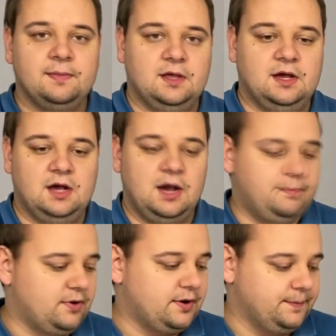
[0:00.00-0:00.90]

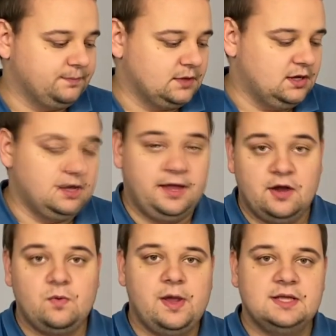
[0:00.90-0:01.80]
upper
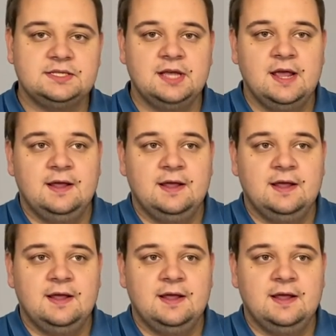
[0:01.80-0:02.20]
airways.